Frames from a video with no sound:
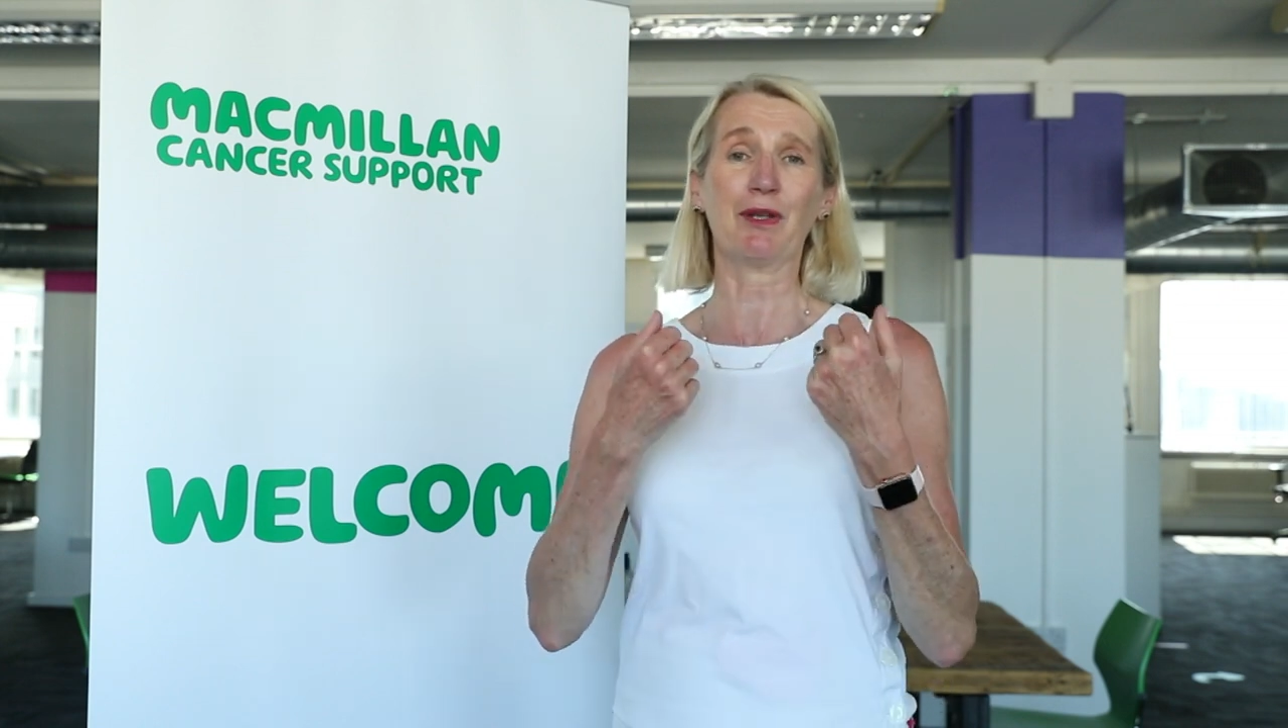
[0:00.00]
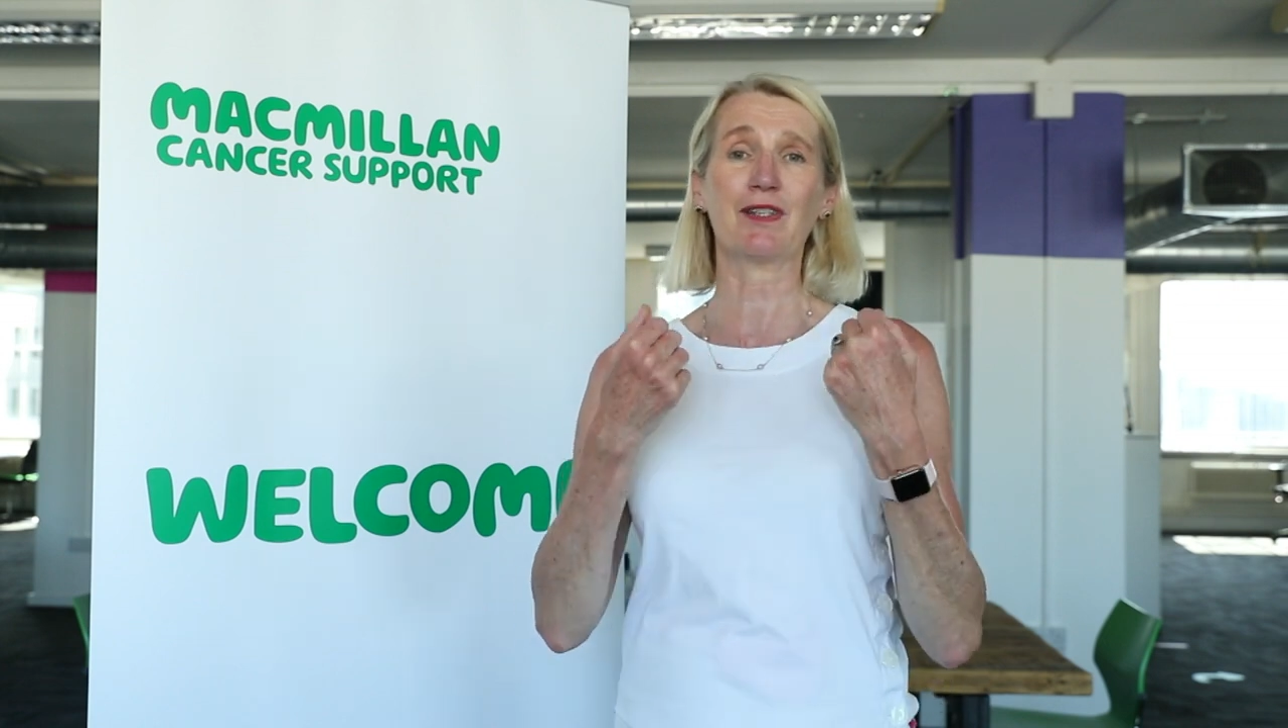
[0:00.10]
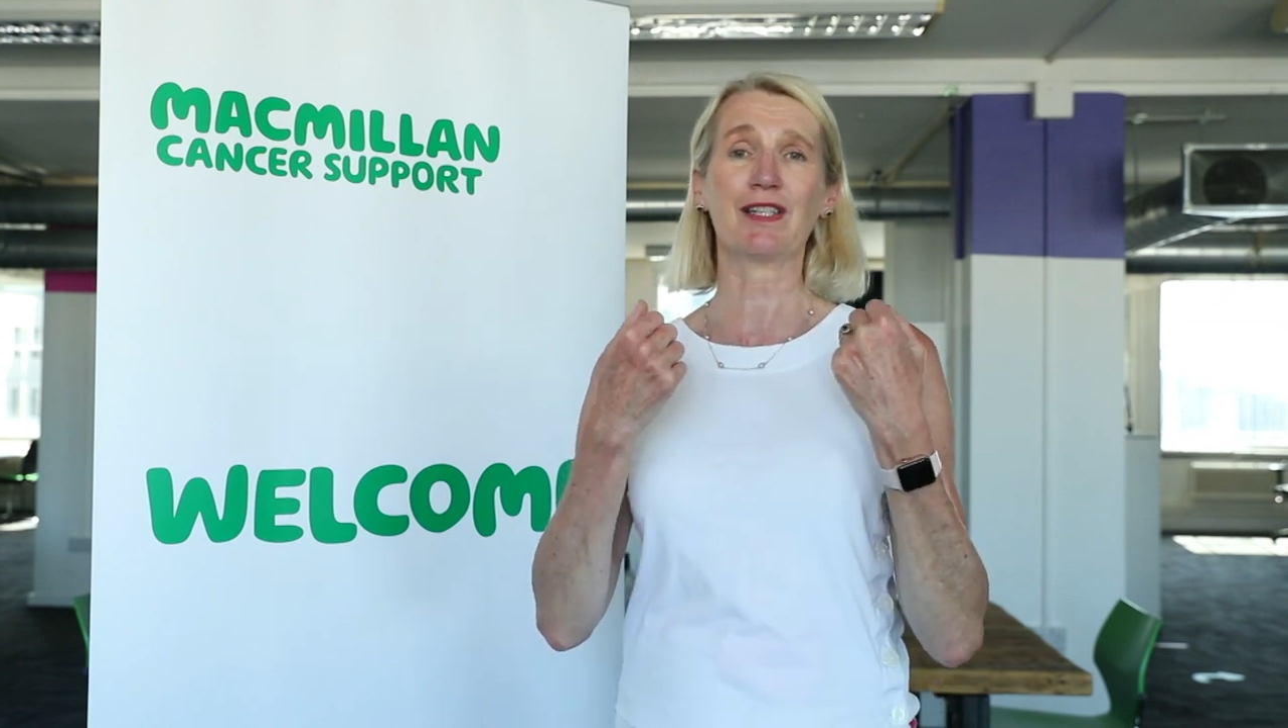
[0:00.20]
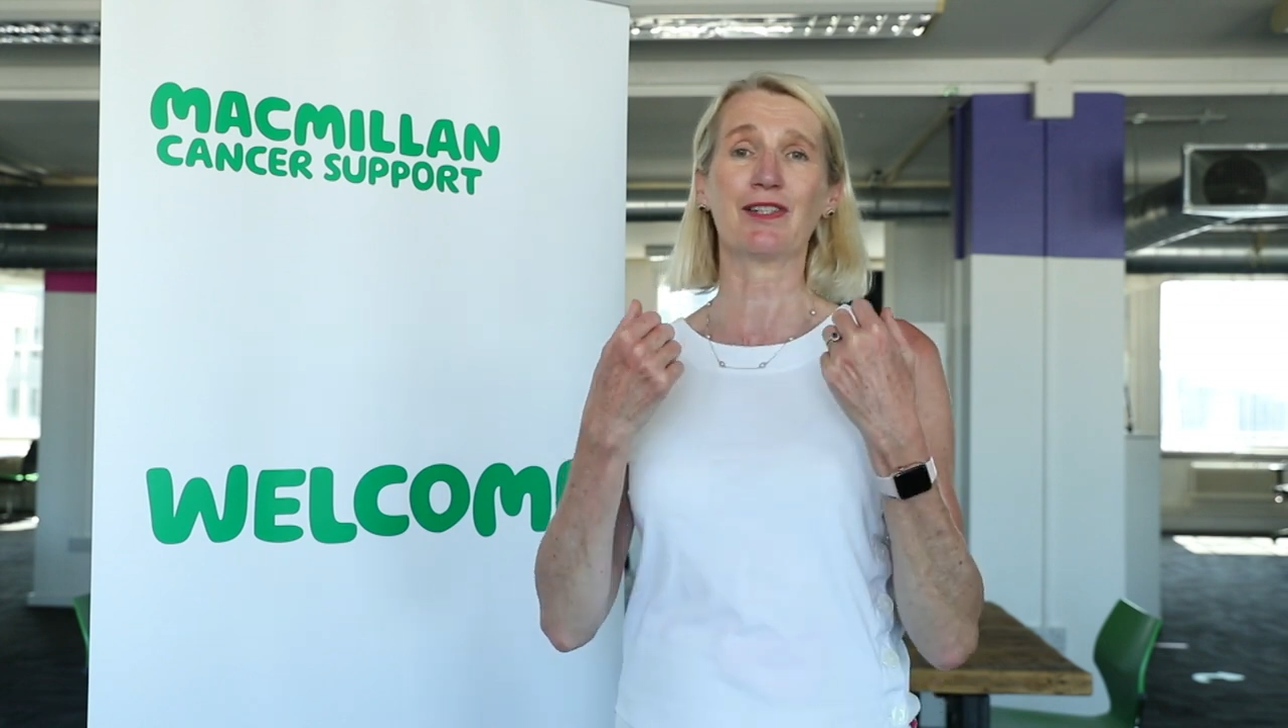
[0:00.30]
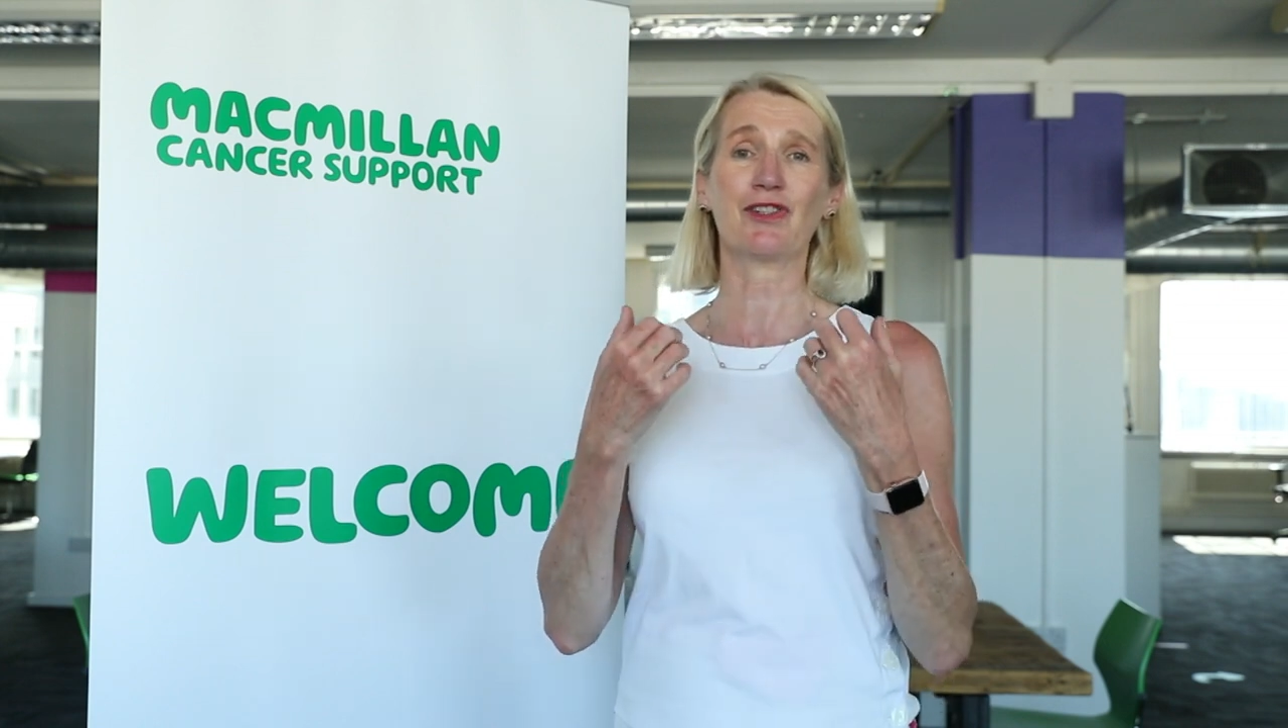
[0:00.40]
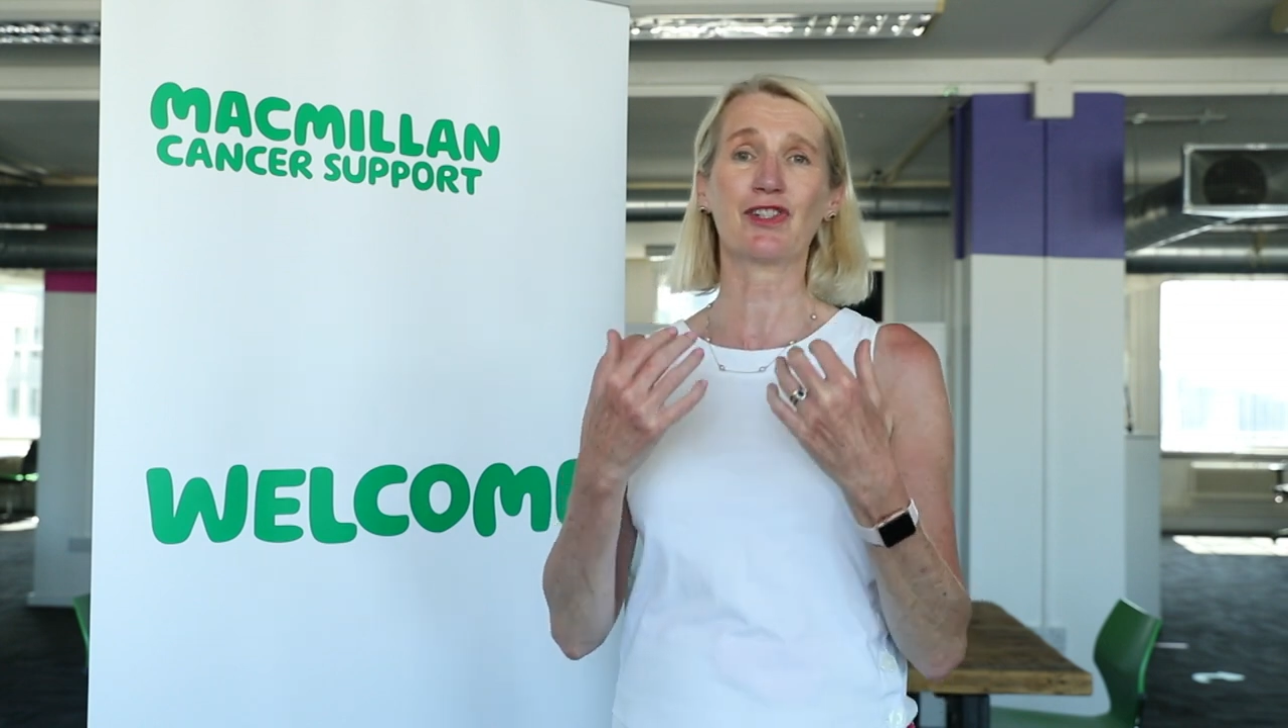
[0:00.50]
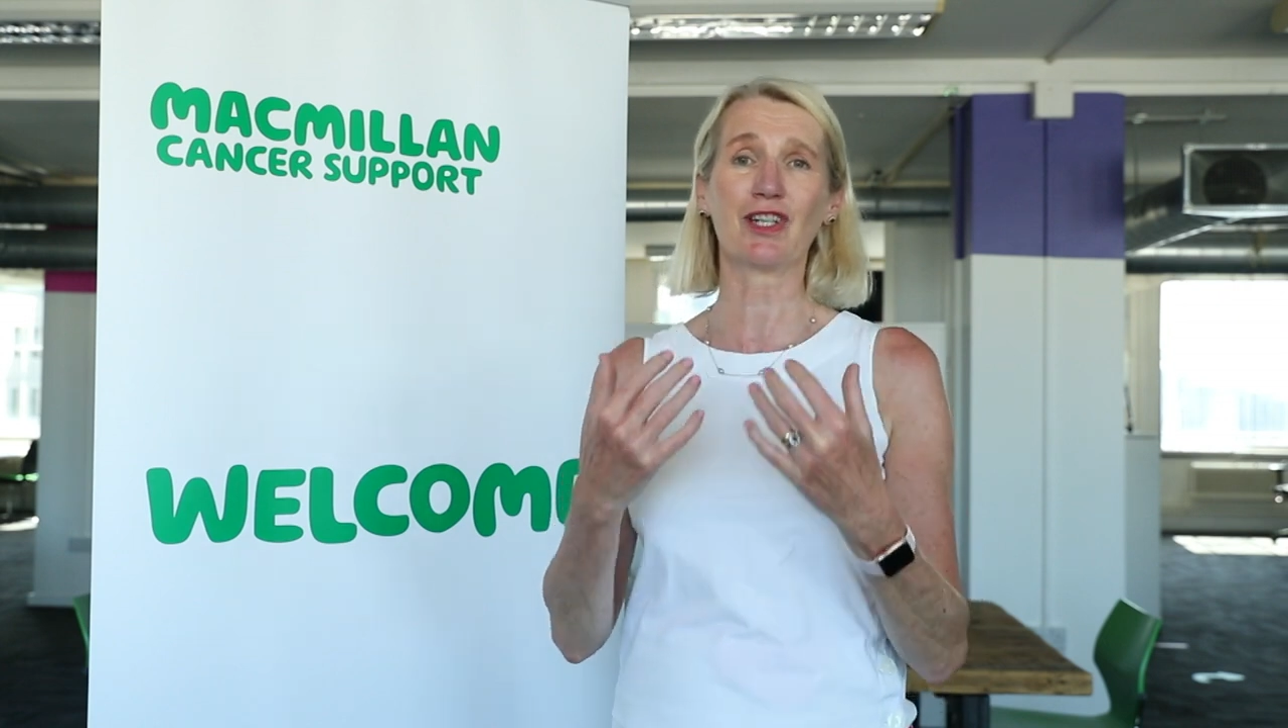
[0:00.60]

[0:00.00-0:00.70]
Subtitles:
because it is